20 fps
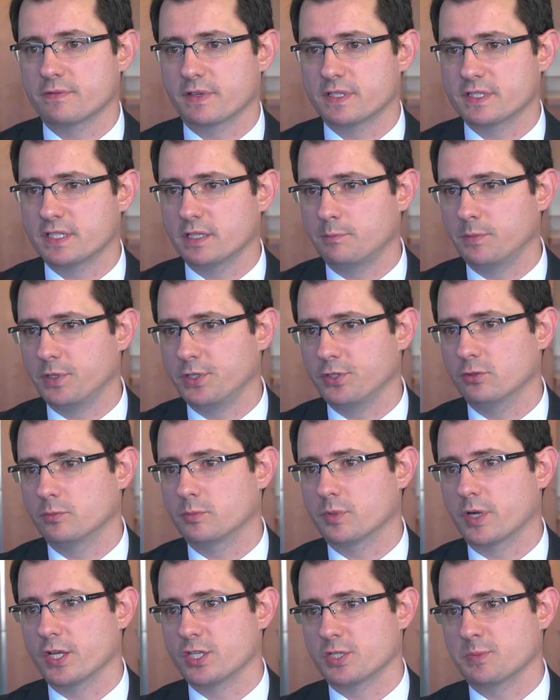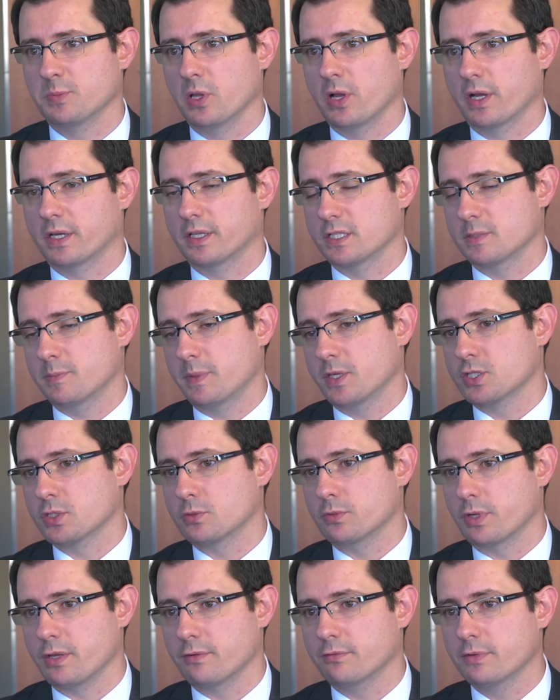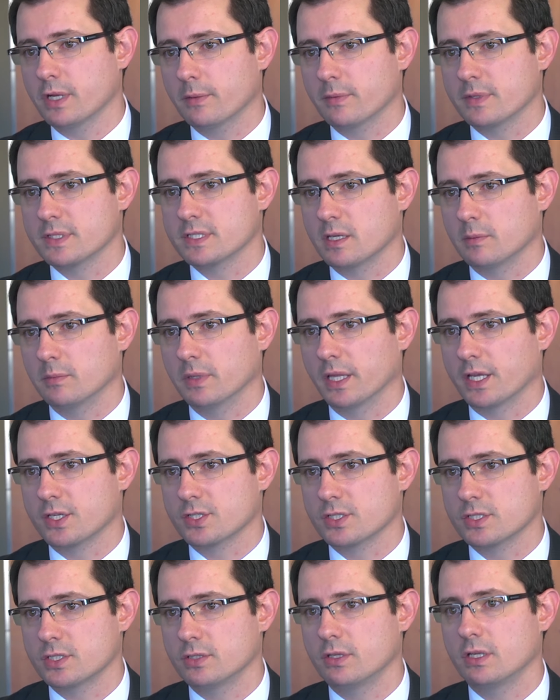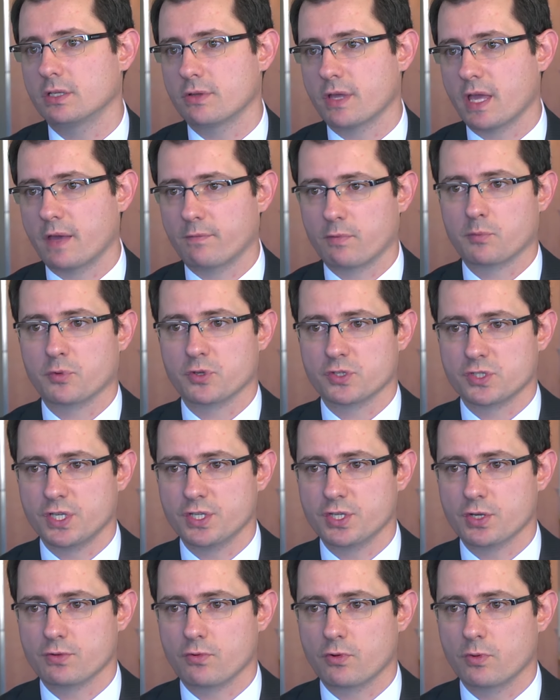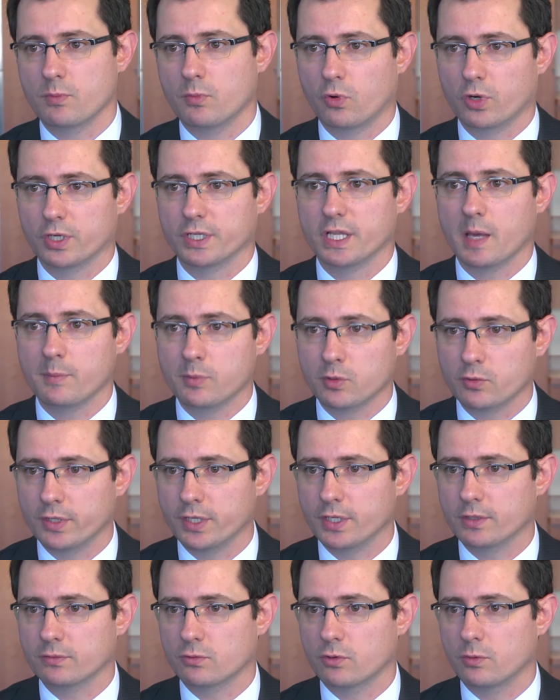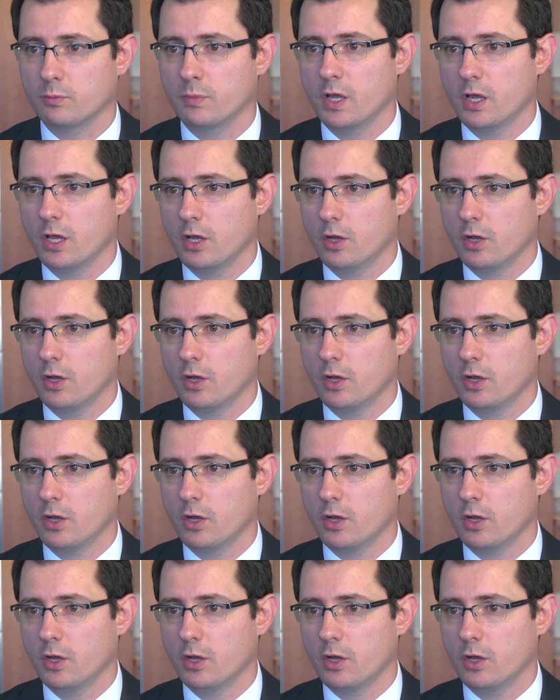facet medial branch block, and especially radiofrequency ablations, you need to have a procedure room or an operating room